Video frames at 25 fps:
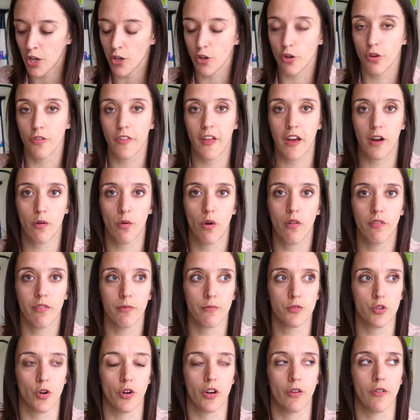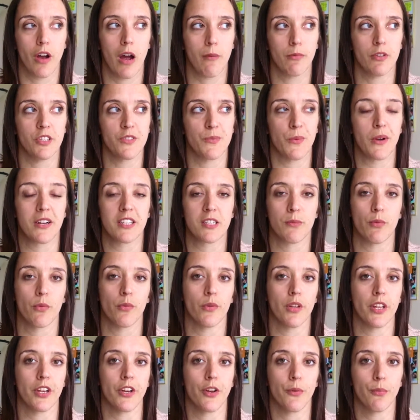you know, that quote from Tony Robbins brings up a
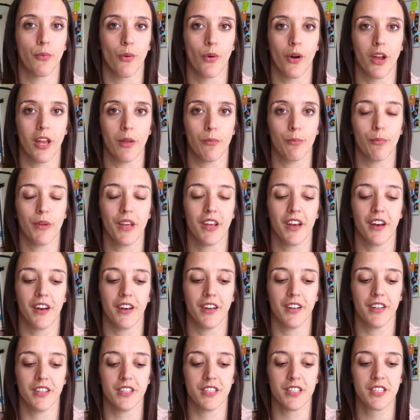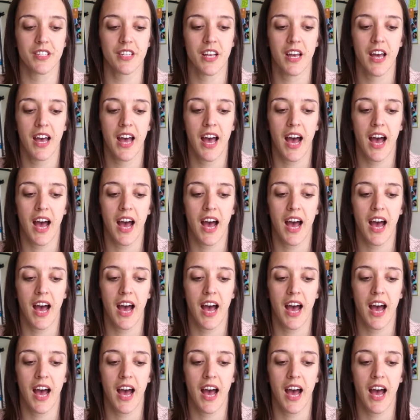really good point because